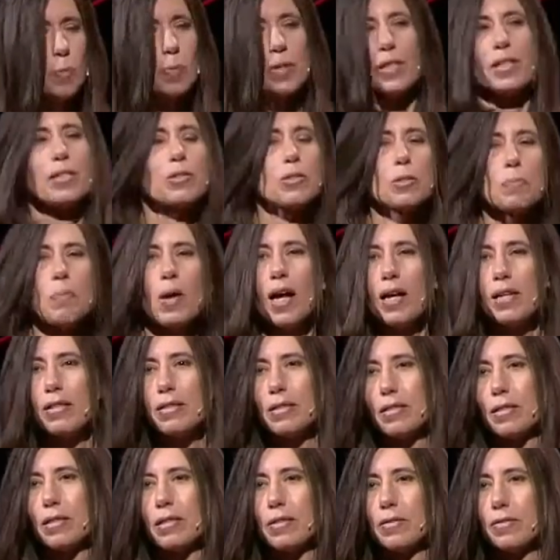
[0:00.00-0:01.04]
it's
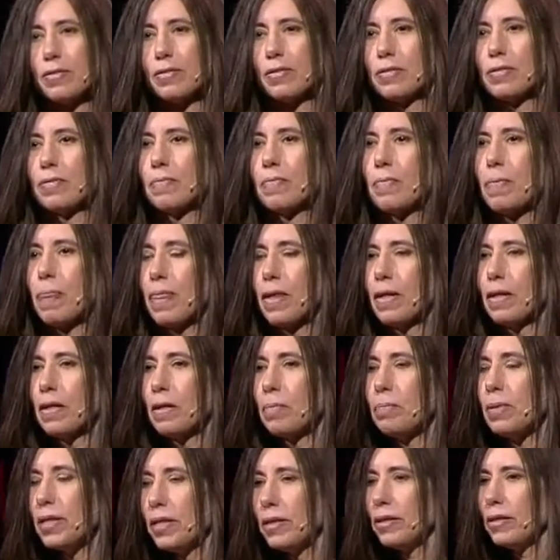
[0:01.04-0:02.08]
positive.
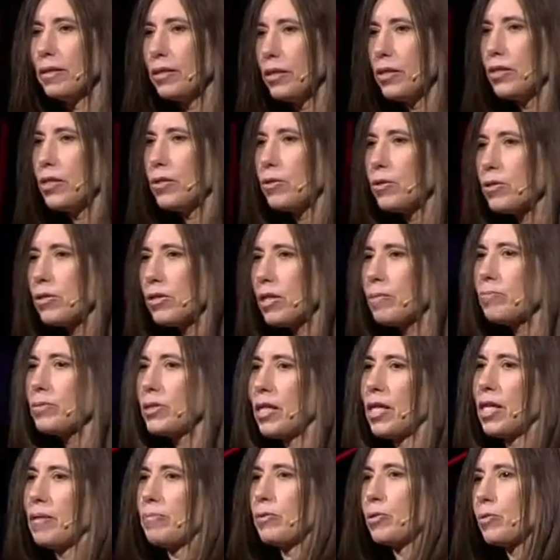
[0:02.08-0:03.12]
But, you know,
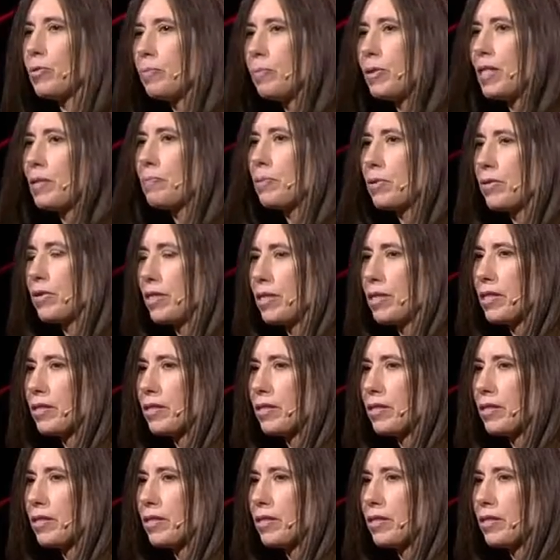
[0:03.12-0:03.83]
sometimes when people think of